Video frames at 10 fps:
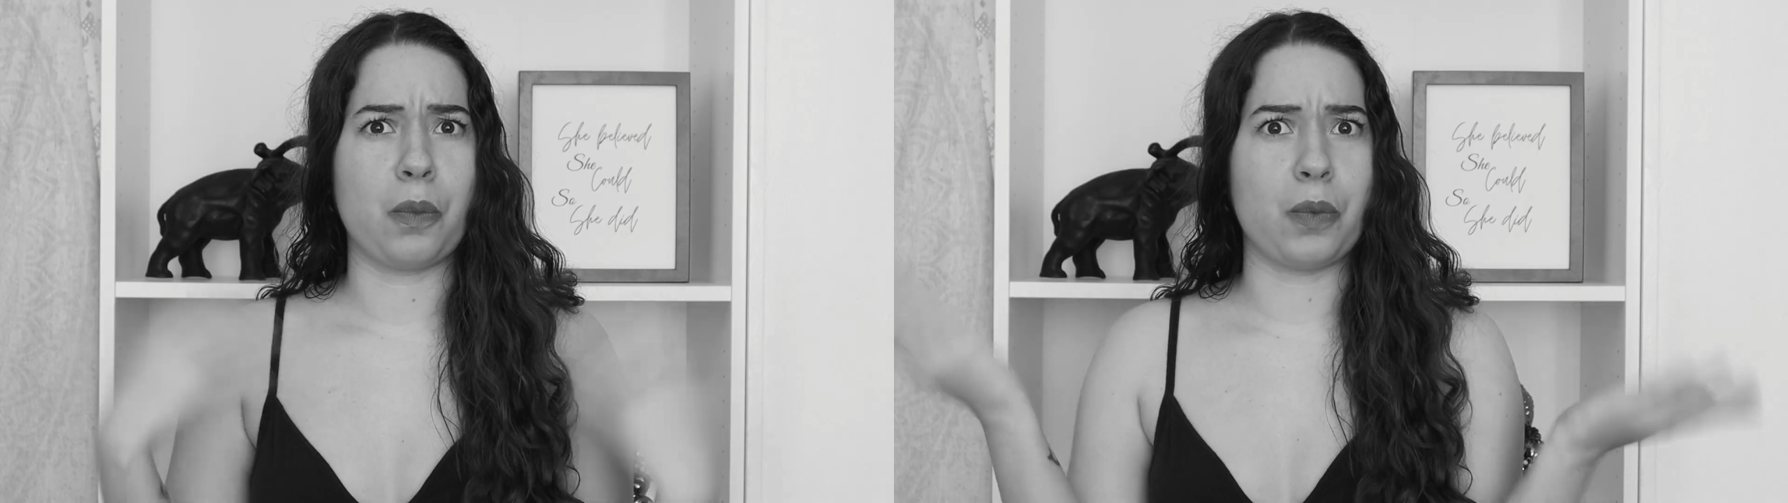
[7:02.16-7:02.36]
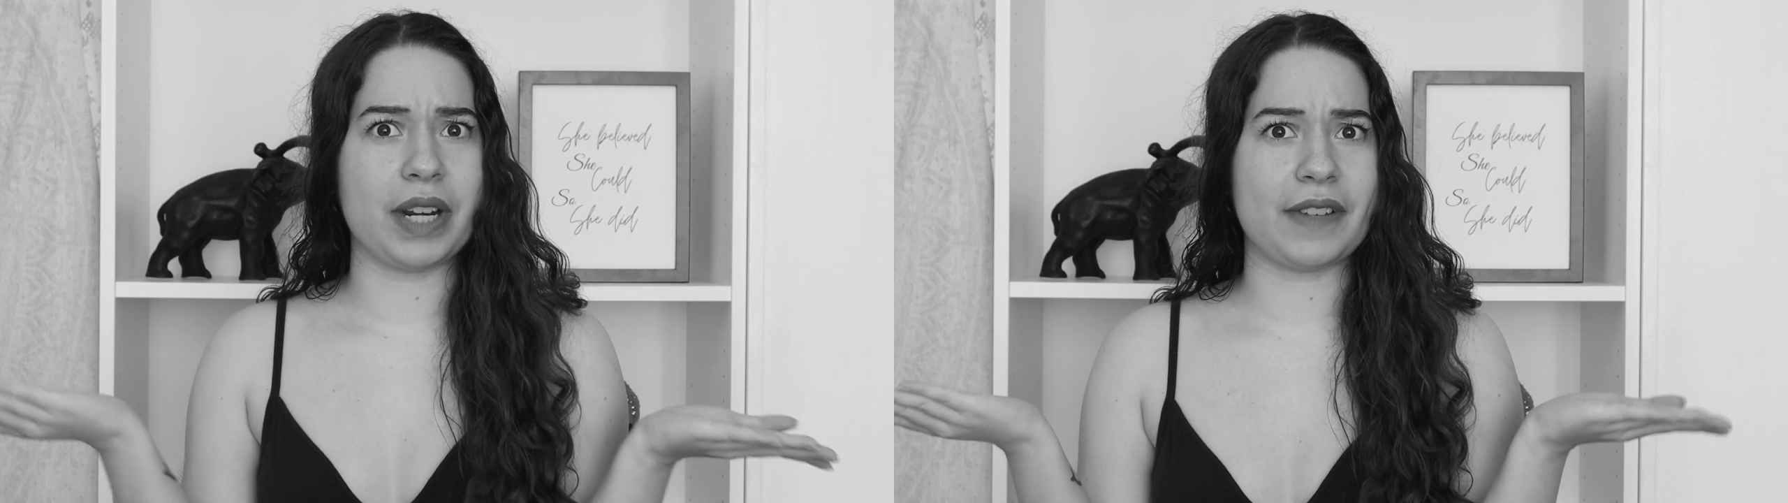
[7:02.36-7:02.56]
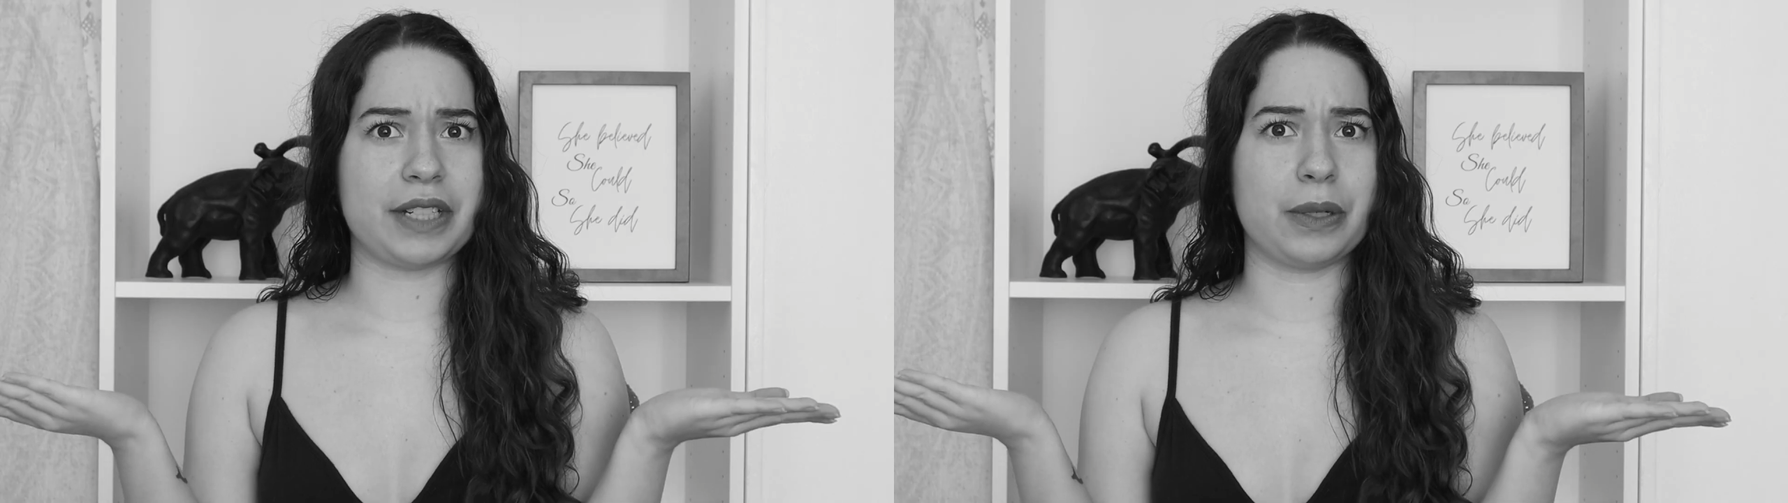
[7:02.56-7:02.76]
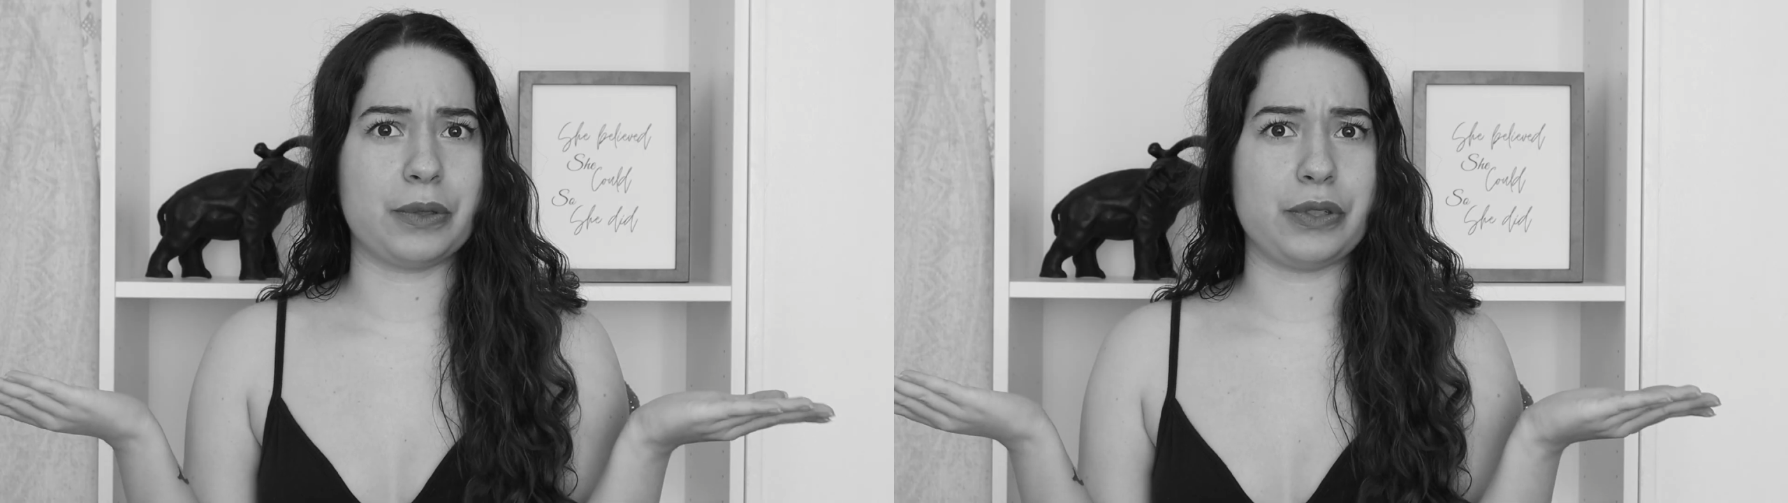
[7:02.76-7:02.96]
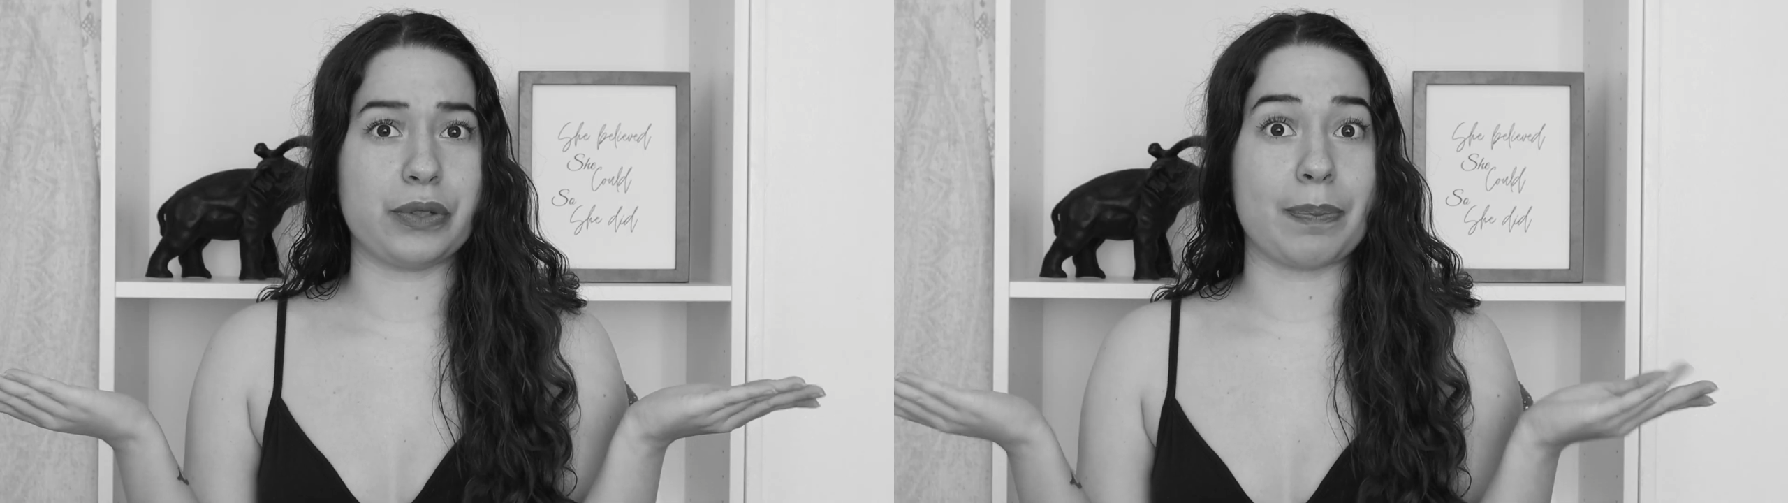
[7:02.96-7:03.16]
what if I
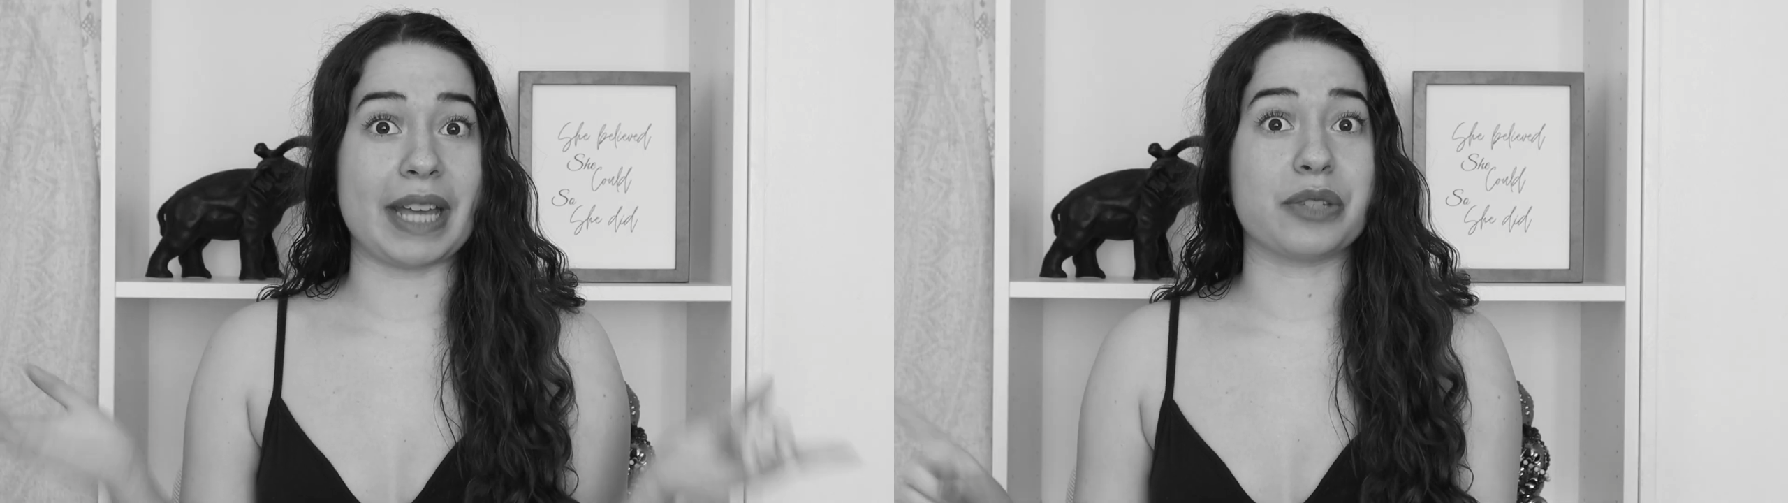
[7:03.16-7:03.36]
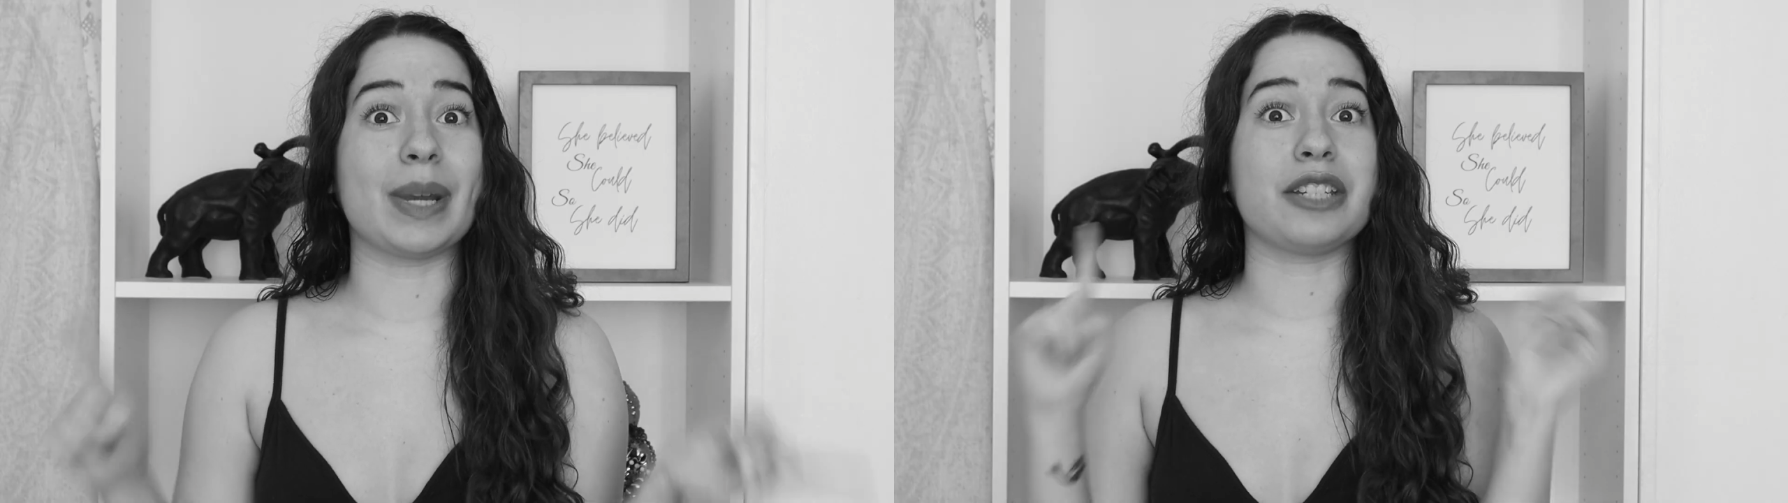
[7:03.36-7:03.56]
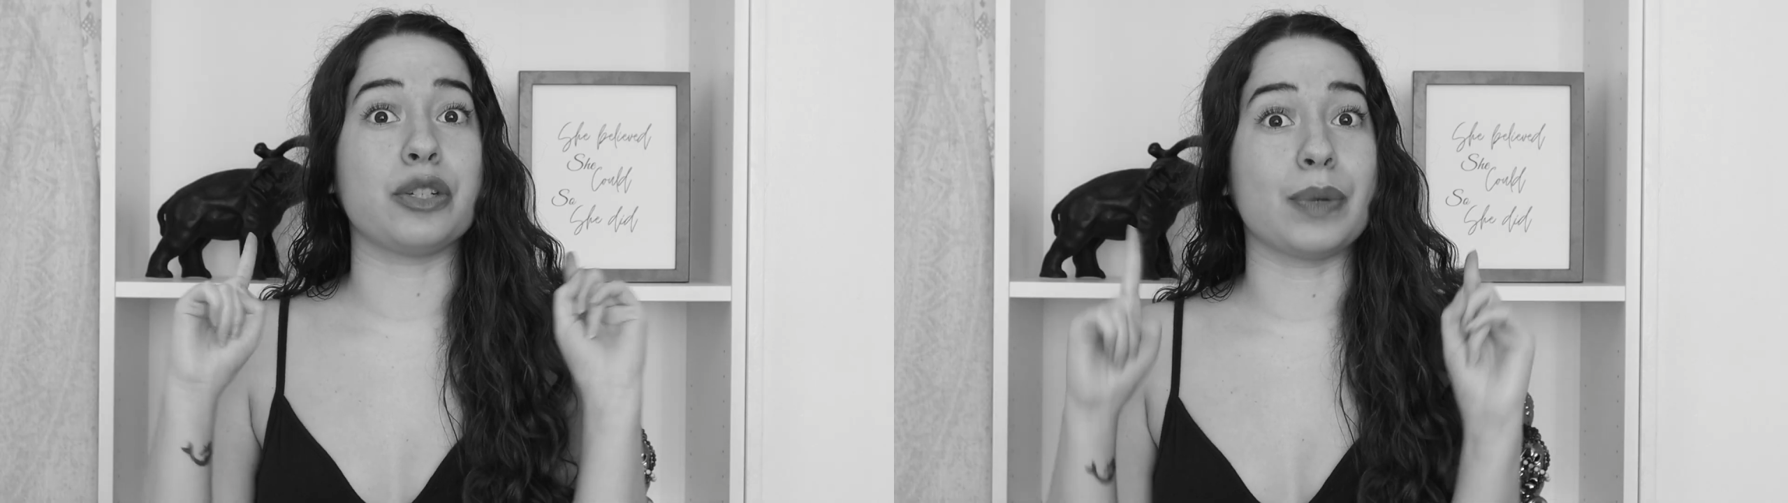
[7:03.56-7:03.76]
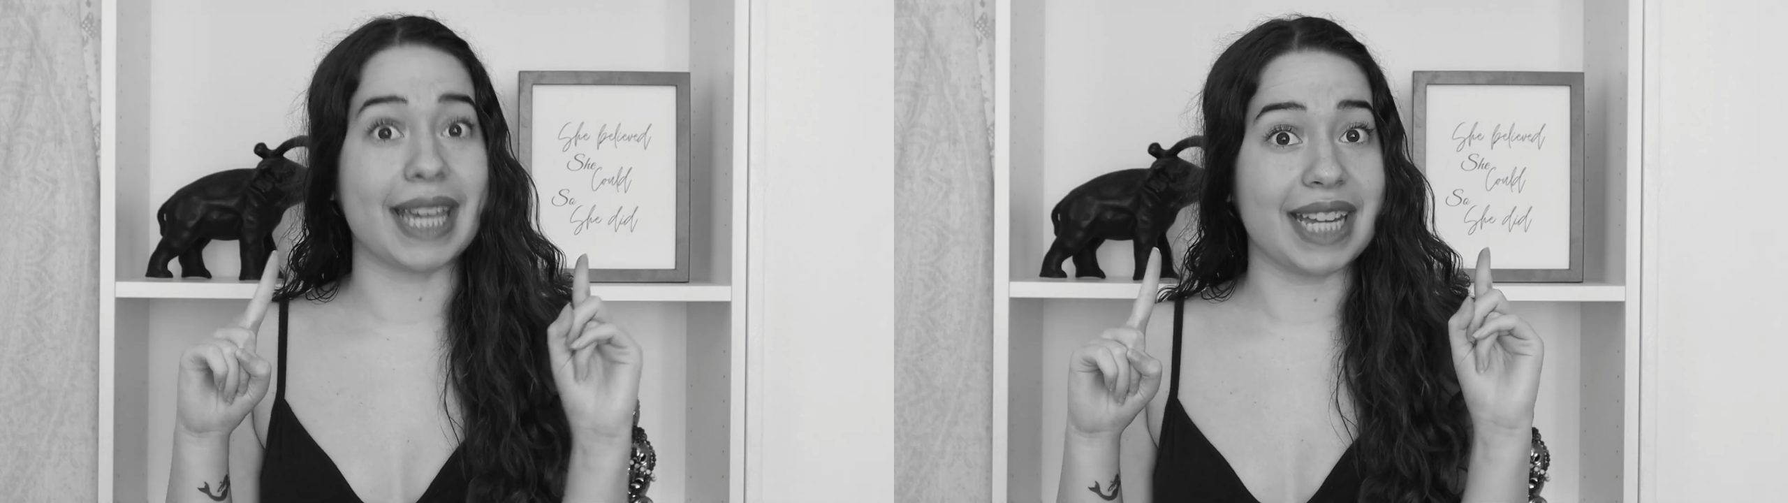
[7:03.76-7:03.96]
told you the best way to